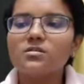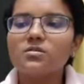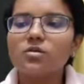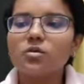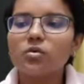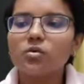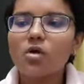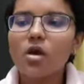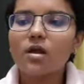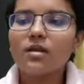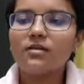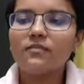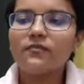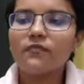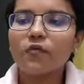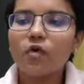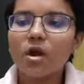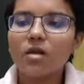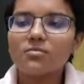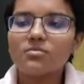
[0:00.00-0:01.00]
Do not
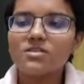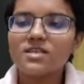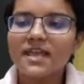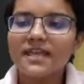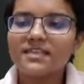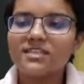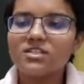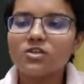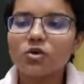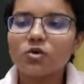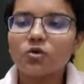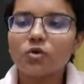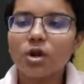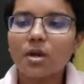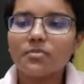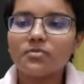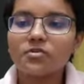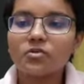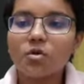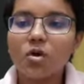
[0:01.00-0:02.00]
form
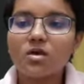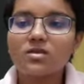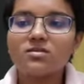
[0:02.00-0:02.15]
azeotrophs.